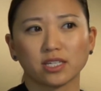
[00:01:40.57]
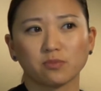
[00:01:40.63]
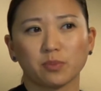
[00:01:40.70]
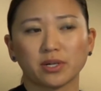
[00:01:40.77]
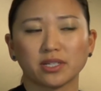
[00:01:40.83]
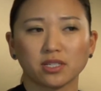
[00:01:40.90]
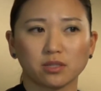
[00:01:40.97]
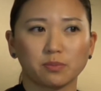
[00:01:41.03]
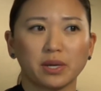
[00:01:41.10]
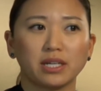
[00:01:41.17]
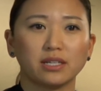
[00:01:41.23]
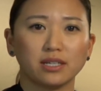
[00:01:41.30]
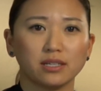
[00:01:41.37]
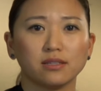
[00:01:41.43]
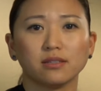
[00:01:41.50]

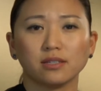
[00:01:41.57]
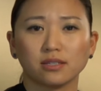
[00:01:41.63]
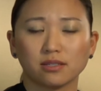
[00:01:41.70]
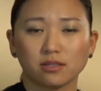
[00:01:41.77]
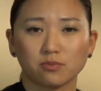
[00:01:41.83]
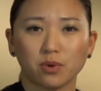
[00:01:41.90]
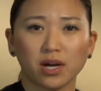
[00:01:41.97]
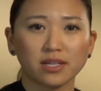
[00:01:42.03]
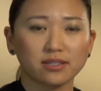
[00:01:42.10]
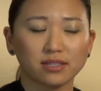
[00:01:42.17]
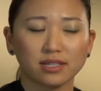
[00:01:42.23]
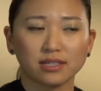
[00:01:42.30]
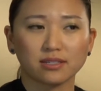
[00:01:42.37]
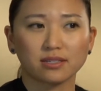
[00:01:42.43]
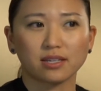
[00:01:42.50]
participated in this
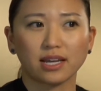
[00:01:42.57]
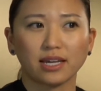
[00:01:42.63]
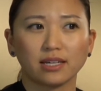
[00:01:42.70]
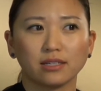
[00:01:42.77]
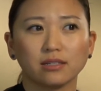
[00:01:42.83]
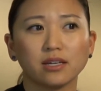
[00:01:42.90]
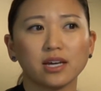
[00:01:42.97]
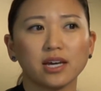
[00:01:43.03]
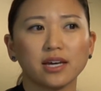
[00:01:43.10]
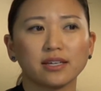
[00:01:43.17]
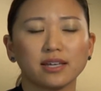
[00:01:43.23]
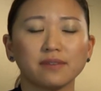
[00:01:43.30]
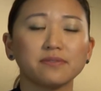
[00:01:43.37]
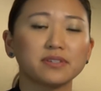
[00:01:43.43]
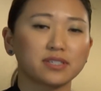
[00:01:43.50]
process and
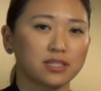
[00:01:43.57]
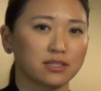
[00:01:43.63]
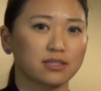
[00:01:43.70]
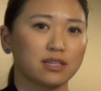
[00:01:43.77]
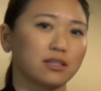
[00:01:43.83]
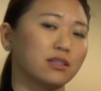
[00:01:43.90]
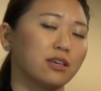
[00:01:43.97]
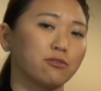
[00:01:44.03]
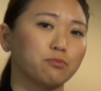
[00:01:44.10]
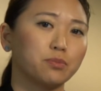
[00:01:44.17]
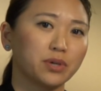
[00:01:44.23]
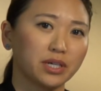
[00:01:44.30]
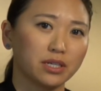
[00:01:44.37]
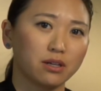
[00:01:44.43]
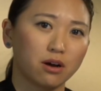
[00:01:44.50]
the emphasis that they've
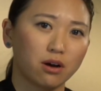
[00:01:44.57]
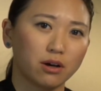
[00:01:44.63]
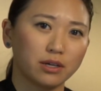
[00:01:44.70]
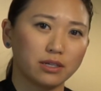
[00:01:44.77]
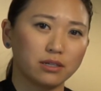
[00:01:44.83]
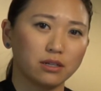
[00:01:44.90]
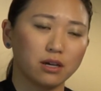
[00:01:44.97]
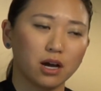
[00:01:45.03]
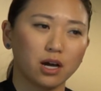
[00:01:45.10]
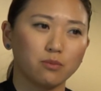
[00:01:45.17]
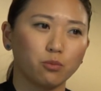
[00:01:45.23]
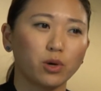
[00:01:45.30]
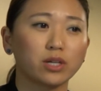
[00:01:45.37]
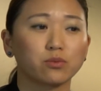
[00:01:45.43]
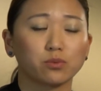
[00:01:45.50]
put on
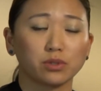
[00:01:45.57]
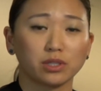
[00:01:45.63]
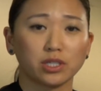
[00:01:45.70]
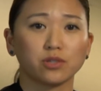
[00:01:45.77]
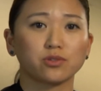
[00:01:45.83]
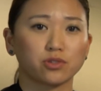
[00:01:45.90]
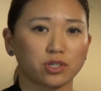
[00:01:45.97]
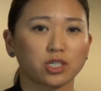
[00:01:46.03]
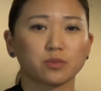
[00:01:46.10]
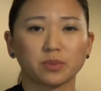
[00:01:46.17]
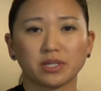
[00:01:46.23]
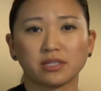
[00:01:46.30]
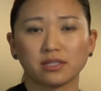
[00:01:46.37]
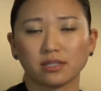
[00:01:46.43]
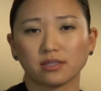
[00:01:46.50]
what really user
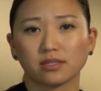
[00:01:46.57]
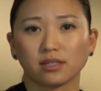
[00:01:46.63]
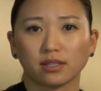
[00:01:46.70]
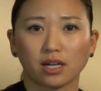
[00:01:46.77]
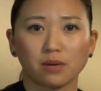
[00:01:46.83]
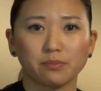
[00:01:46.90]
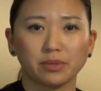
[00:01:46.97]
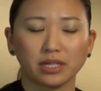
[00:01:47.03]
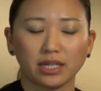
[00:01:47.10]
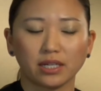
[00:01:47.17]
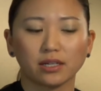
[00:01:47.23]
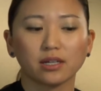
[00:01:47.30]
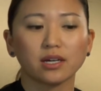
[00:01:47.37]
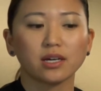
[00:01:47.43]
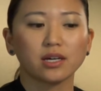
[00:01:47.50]
experience is to the
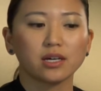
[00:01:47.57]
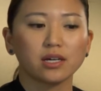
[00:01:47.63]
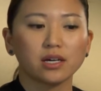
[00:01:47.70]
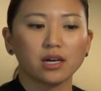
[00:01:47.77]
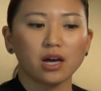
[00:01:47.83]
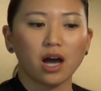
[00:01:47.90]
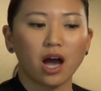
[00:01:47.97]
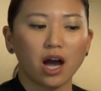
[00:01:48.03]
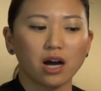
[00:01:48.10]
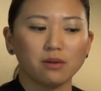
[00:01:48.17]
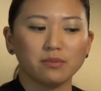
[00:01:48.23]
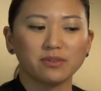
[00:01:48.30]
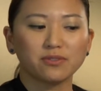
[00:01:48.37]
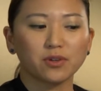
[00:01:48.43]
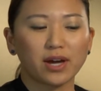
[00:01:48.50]
company.
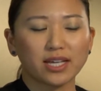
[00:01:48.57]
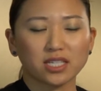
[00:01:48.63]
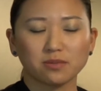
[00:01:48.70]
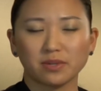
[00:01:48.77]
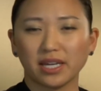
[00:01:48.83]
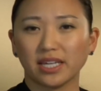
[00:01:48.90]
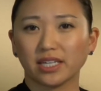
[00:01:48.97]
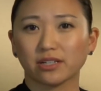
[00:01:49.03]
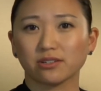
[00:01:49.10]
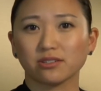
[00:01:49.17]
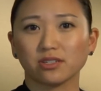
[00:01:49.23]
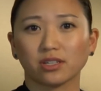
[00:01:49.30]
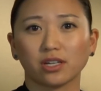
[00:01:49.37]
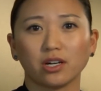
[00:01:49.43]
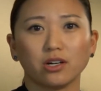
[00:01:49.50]
If you asked me 8
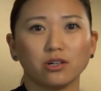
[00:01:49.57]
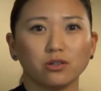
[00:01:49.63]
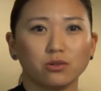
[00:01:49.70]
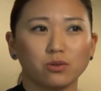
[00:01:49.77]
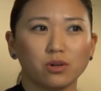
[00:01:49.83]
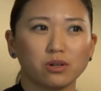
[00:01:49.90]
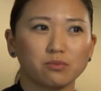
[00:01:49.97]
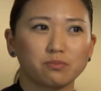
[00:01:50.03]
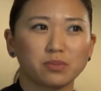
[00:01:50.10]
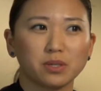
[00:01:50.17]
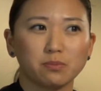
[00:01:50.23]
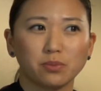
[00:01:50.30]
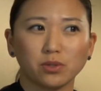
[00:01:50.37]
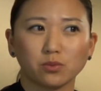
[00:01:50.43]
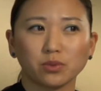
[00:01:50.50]
years ago,
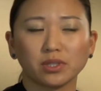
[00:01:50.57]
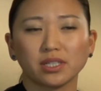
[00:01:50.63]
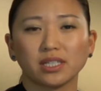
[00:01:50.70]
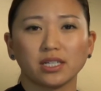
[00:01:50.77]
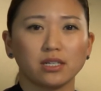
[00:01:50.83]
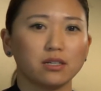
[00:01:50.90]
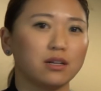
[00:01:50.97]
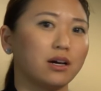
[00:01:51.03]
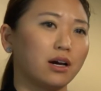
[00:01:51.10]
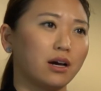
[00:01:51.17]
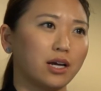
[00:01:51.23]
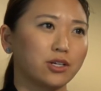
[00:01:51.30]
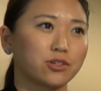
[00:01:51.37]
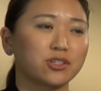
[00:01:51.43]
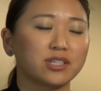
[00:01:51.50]
people really didn't
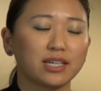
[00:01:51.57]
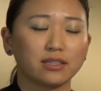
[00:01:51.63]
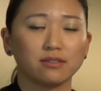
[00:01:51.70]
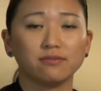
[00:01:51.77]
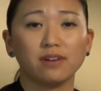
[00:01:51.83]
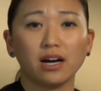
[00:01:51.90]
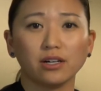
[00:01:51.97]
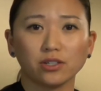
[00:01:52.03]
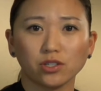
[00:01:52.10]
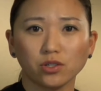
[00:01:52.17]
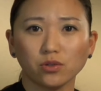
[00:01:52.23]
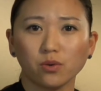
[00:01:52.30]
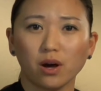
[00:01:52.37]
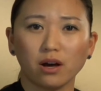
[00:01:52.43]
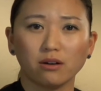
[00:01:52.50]
understand the
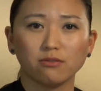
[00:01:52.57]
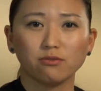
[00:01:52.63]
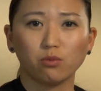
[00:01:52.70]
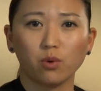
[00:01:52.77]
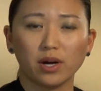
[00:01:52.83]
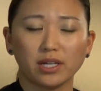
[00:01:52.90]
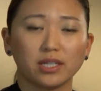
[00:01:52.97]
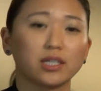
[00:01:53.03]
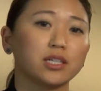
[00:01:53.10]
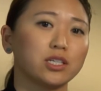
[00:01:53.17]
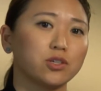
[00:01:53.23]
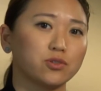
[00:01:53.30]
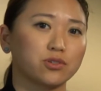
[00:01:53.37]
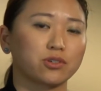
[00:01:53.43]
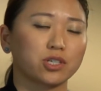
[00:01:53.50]
value of what a good
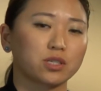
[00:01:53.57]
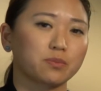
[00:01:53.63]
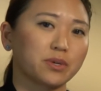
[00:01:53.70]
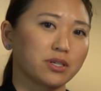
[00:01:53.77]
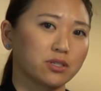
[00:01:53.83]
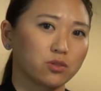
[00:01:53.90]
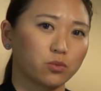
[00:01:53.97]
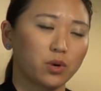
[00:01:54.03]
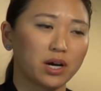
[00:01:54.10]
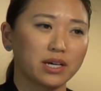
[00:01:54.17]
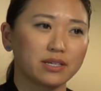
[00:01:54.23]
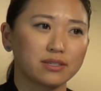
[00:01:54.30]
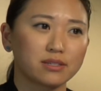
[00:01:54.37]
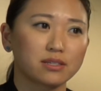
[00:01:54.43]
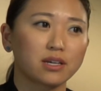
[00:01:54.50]
user experience
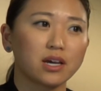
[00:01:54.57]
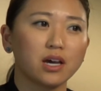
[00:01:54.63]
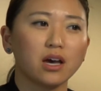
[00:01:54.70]
was.